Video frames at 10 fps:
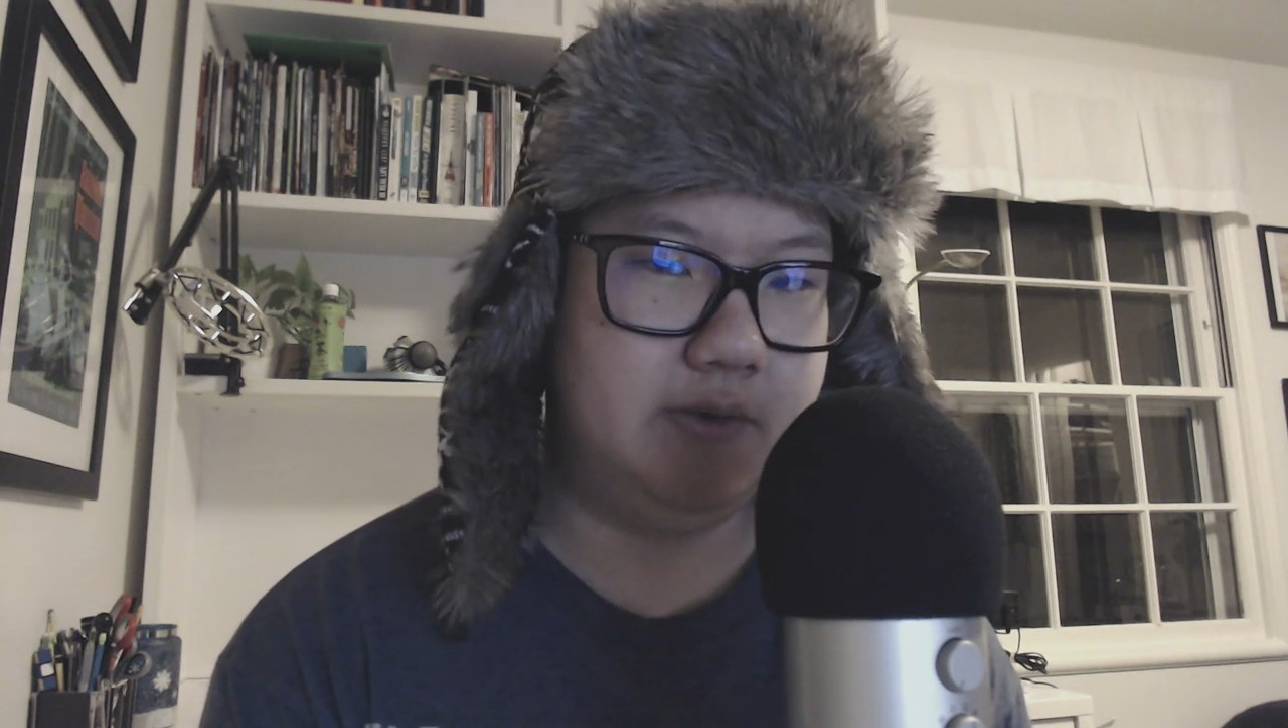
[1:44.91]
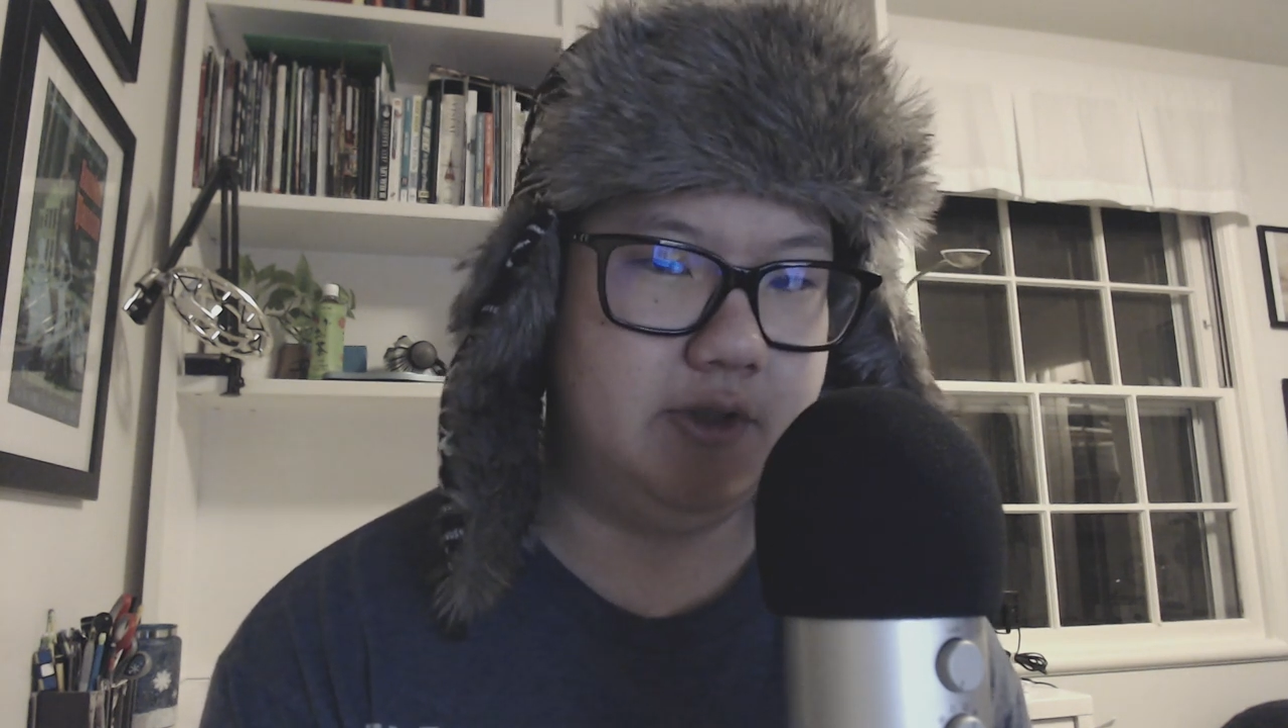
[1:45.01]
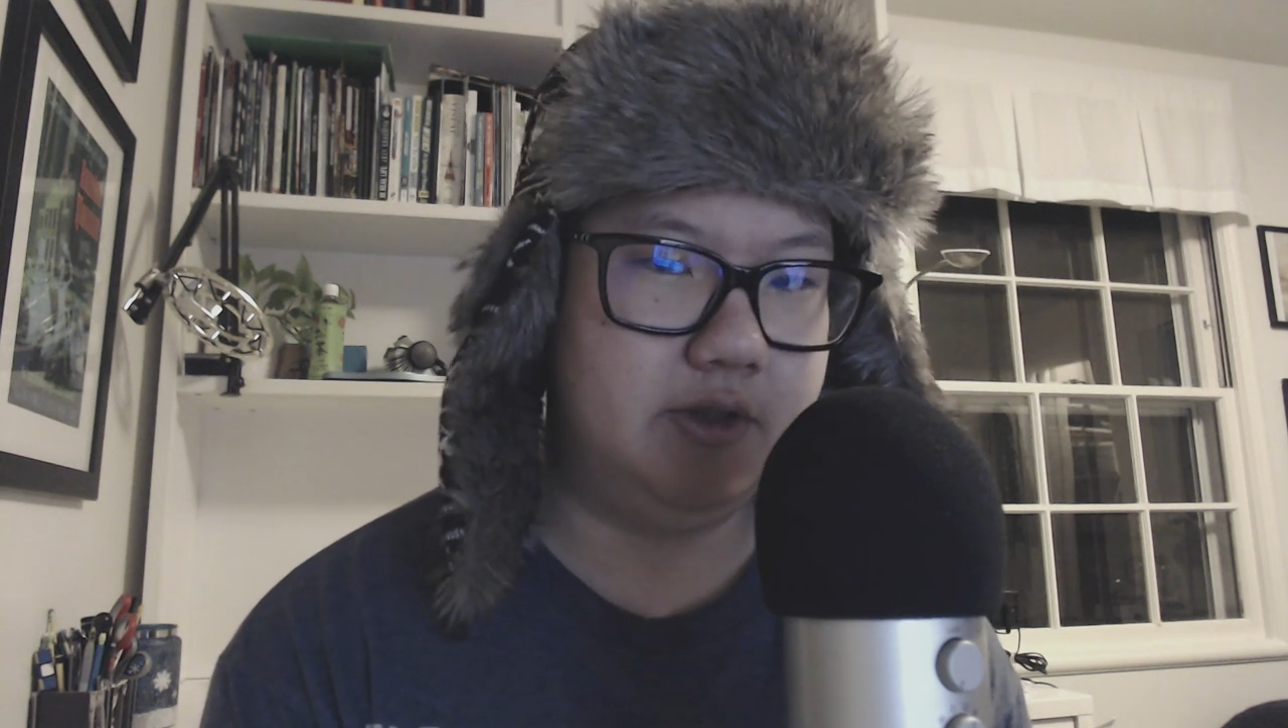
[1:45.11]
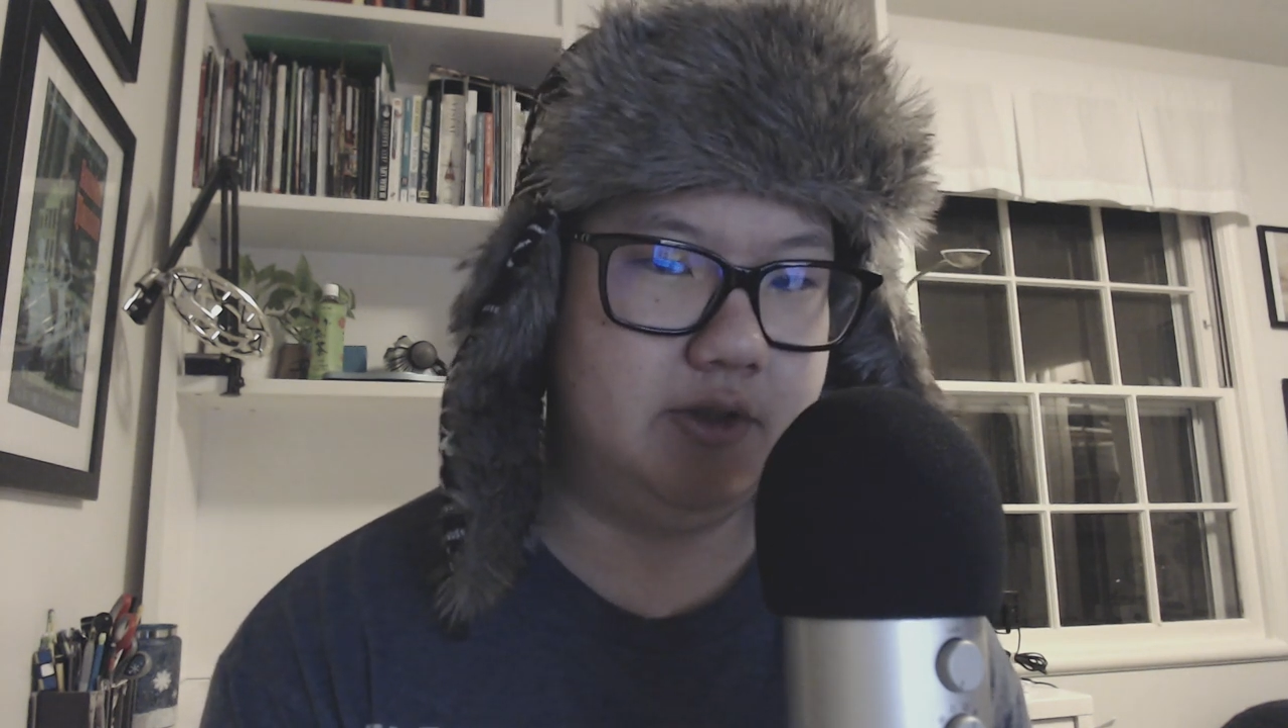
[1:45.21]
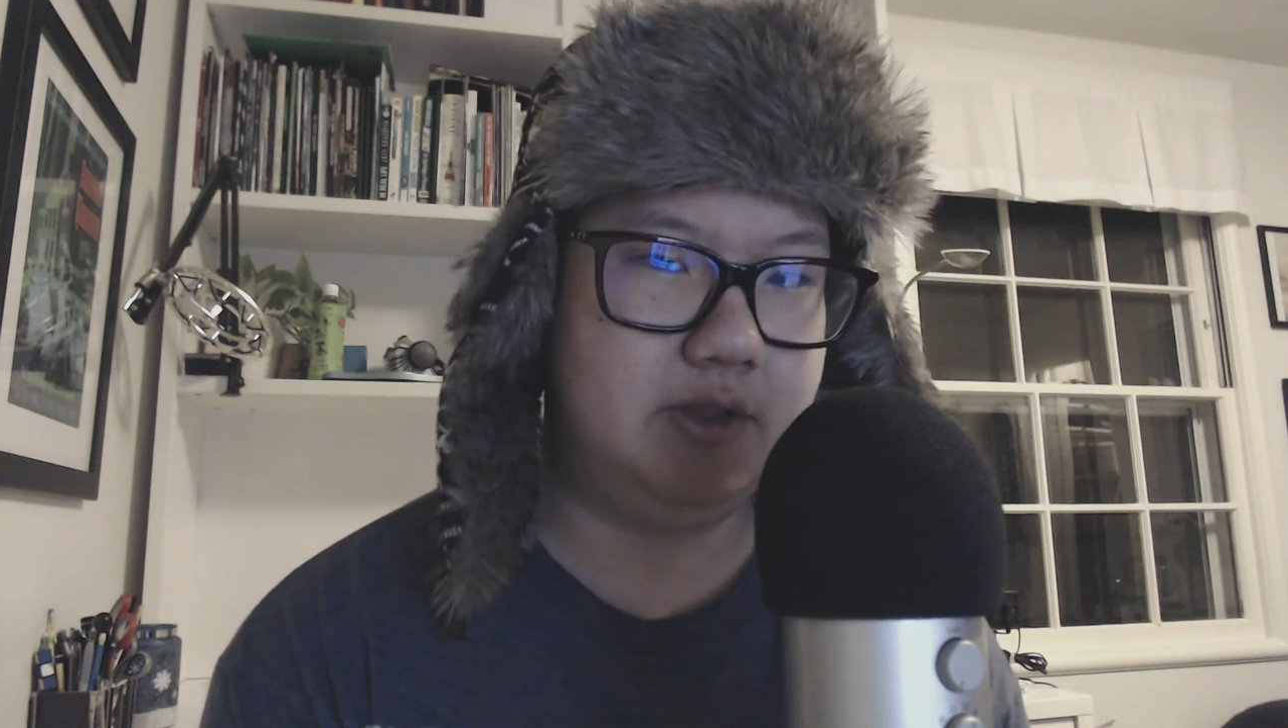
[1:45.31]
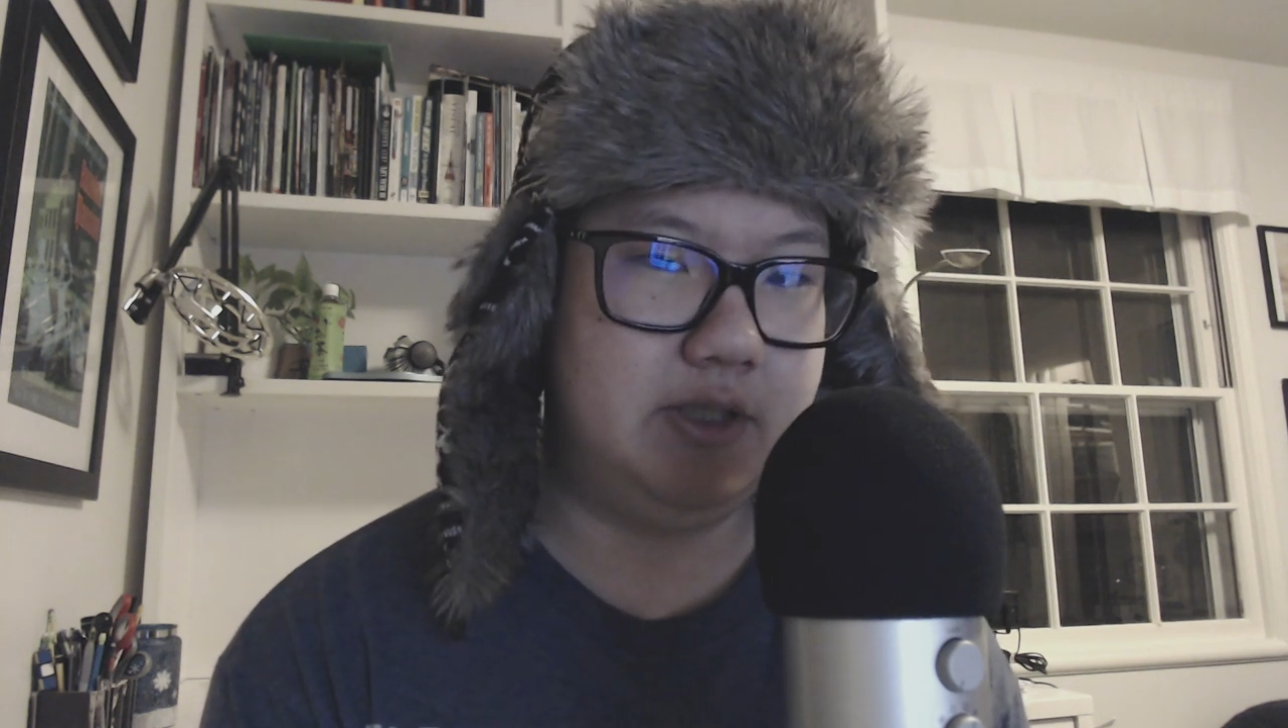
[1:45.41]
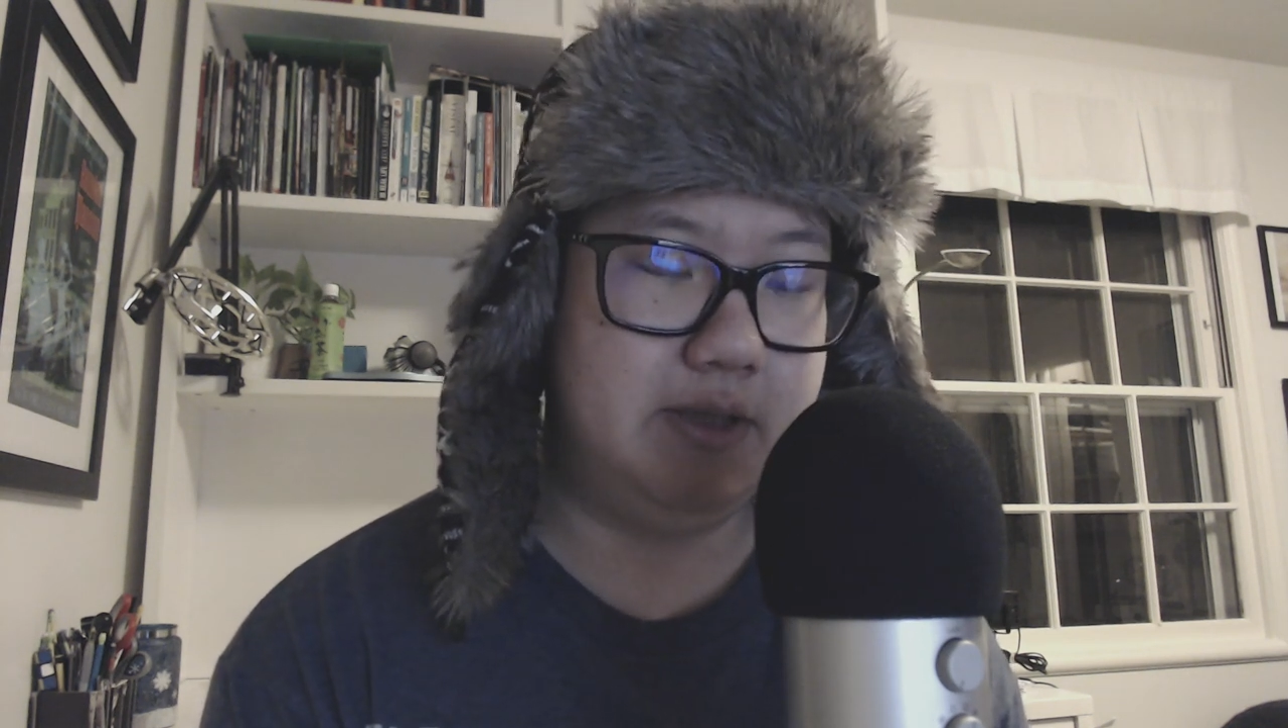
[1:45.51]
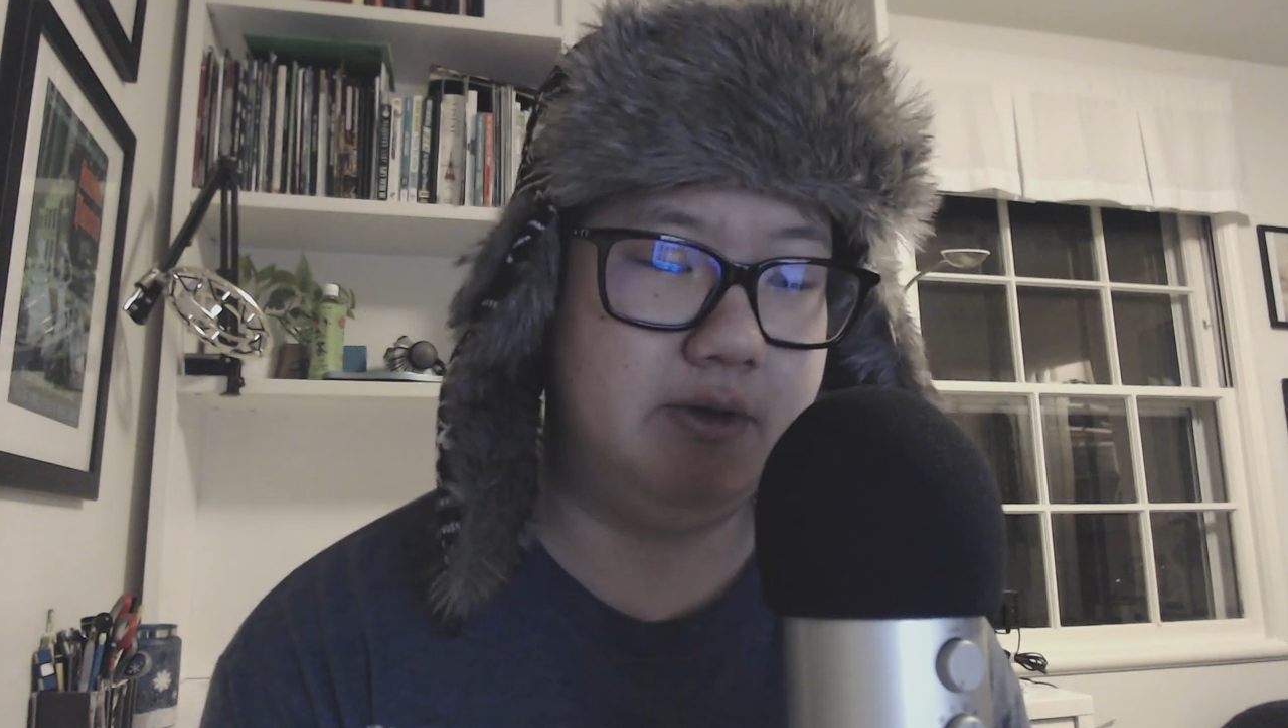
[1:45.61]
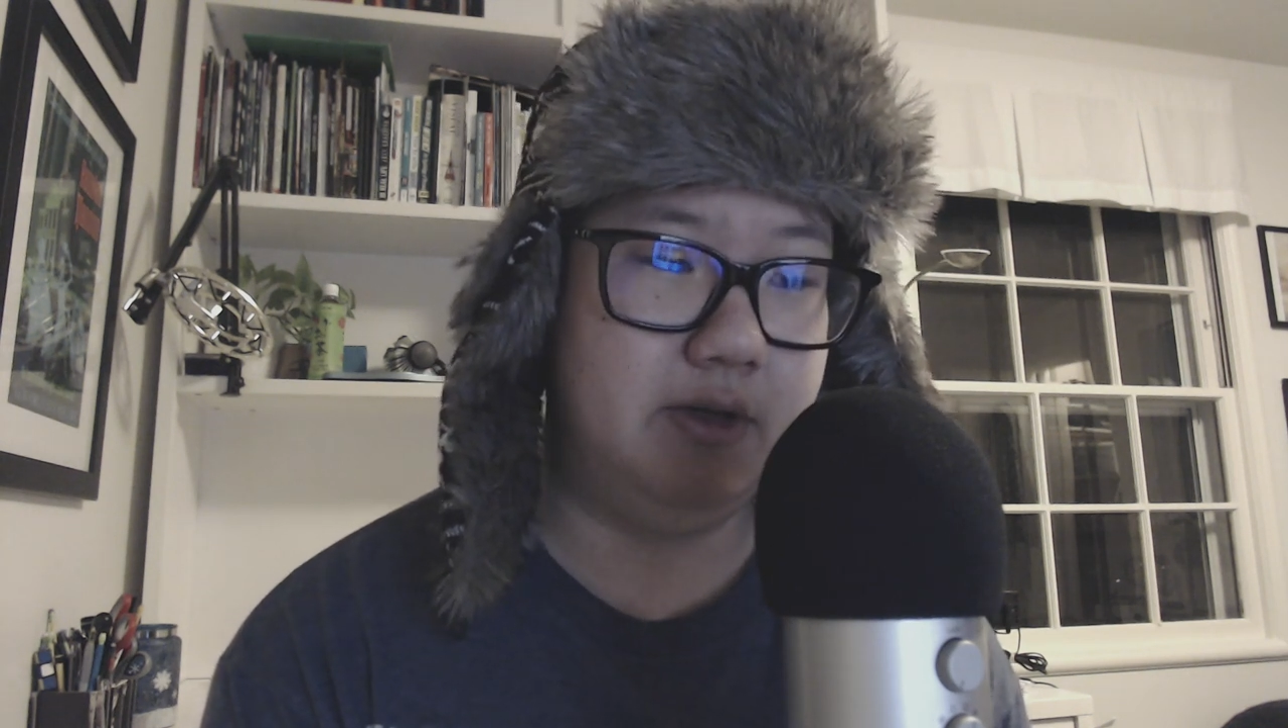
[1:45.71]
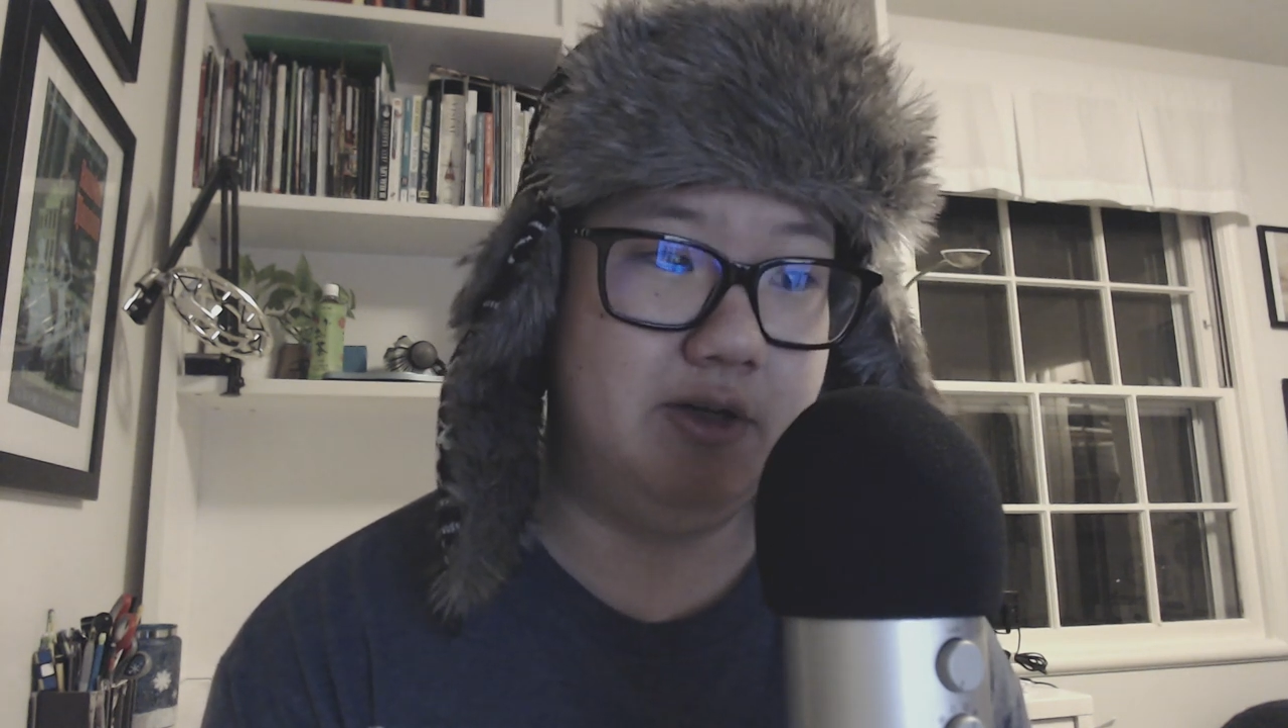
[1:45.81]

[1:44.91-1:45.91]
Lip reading: to get